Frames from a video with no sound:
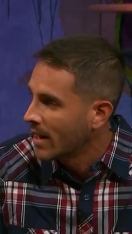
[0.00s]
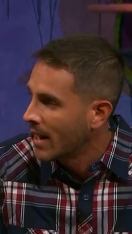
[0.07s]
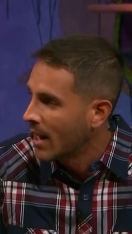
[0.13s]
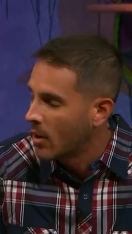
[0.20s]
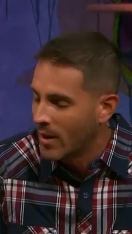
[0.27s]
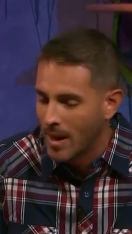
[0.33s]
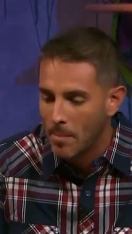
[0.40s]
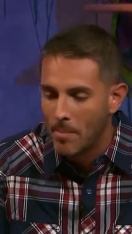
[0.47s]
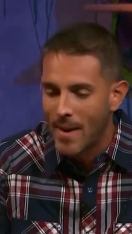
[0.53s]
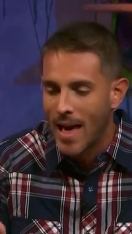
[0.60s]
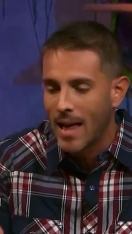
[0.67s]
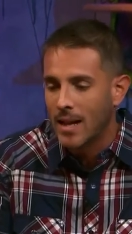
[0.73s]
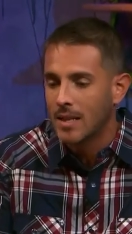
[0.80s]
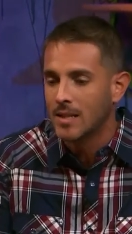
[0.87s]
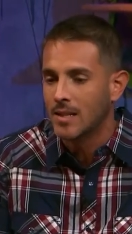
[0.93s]
now, and
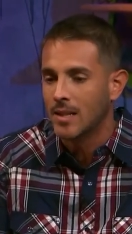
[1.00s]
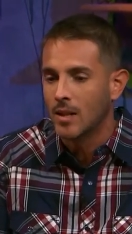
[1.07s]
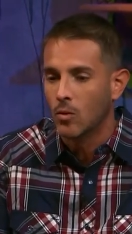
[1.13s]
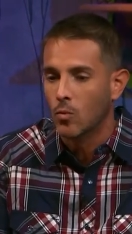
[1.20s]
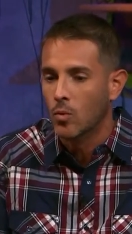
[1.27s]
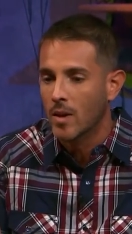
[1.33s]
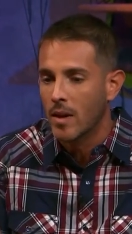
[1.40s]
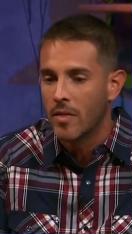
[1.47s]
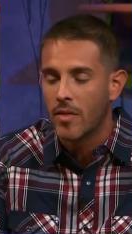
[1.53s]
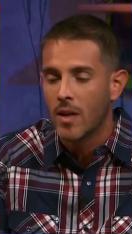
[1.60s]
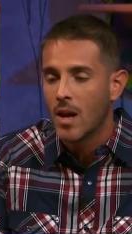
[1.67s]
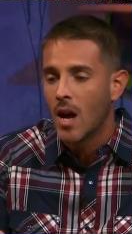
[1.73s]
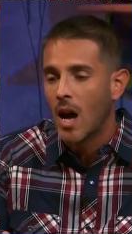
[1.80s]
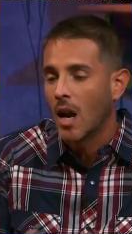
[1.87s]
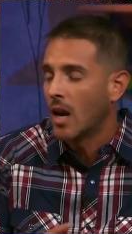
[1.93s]
balance it with
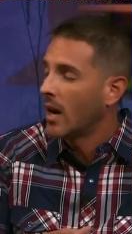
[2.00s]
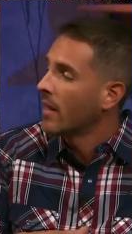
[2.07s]
a lot